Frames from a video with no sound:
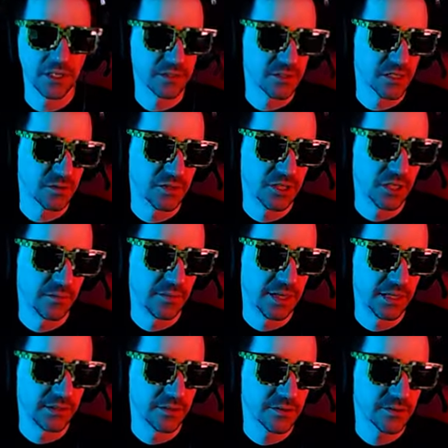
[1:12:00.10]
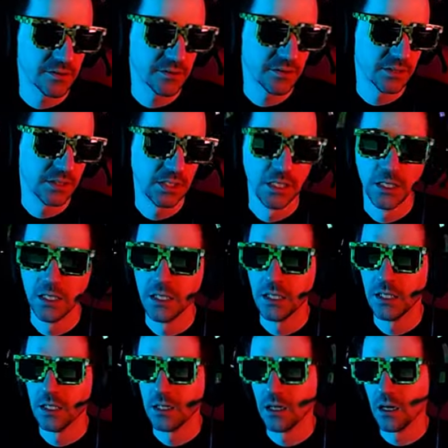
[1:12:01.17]
says Michelle Myers.
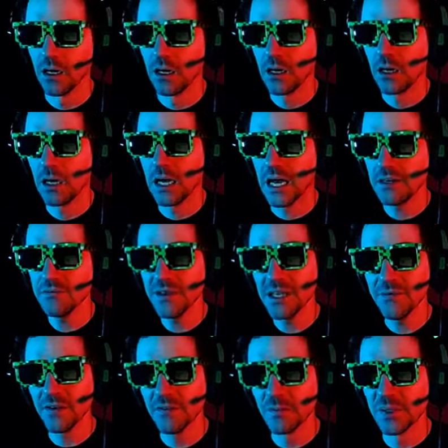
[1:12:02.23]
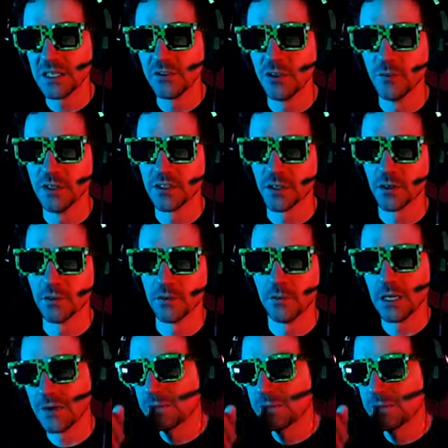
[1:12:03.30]
Uh, I don't think I've ever played Doom Eternal. I